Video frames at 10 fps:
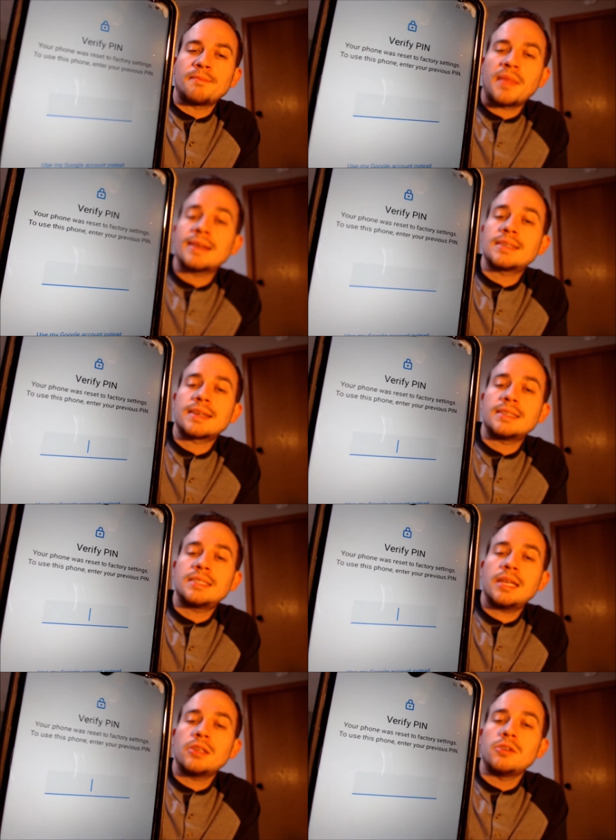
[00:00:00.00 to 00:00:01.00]
And to
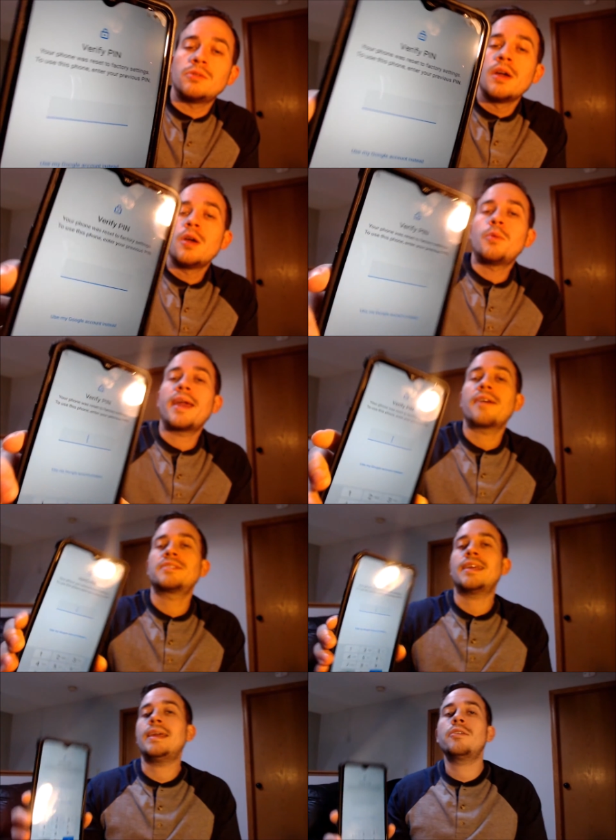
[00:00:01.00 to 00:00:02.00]
continue, we have
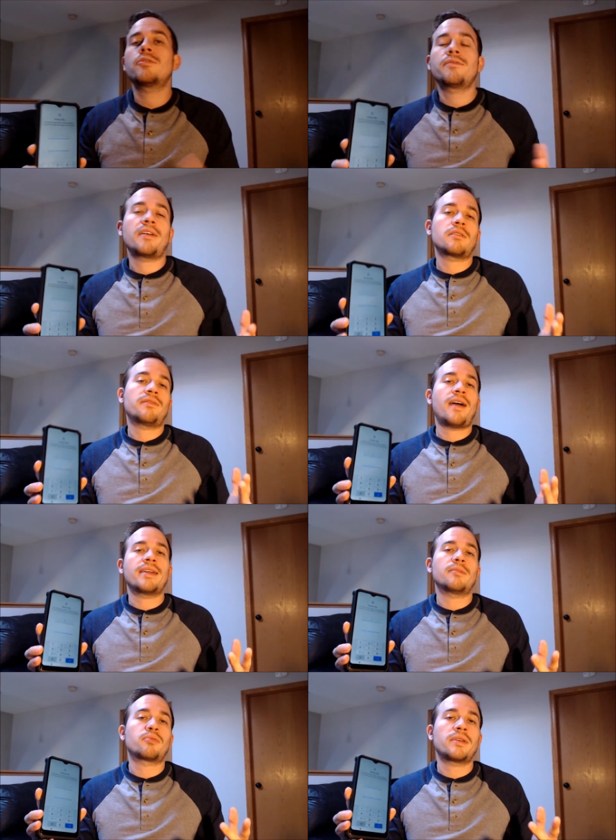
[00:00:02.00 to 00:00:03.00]
to either verify
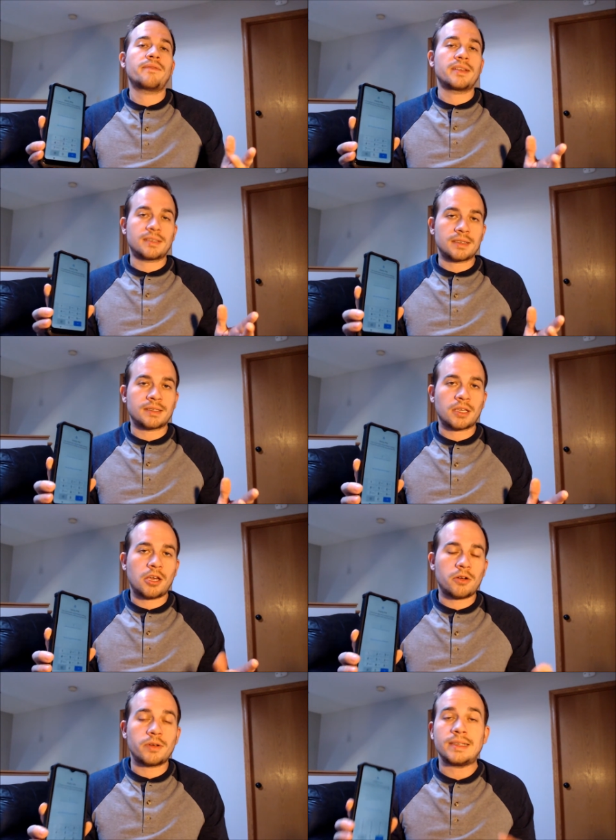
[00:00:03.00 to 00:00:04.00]
the previous
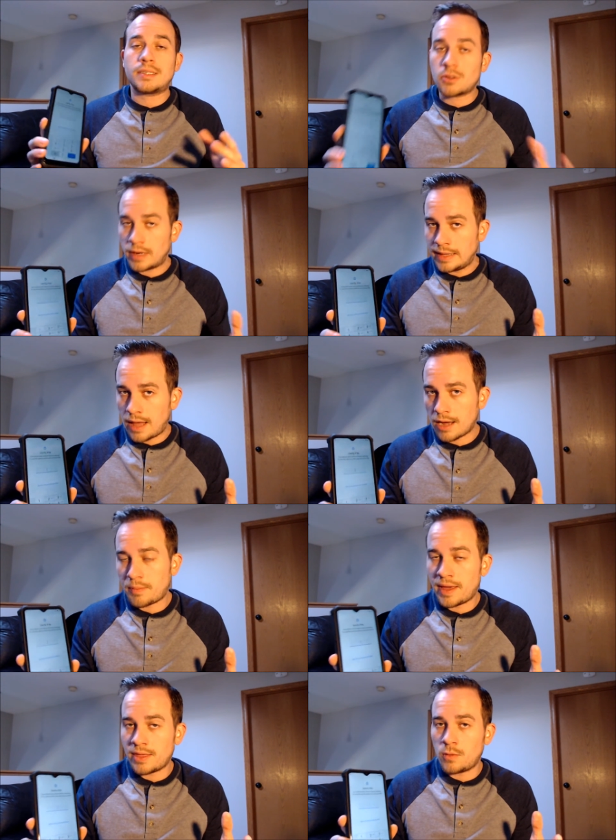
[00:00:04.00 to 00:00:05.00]
security screen lock
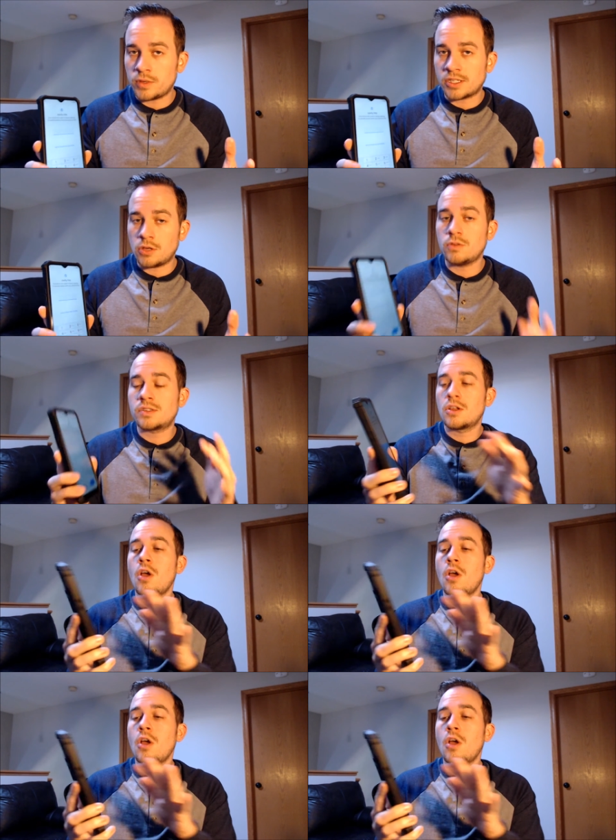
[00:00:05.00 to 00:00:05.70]
pin that was used,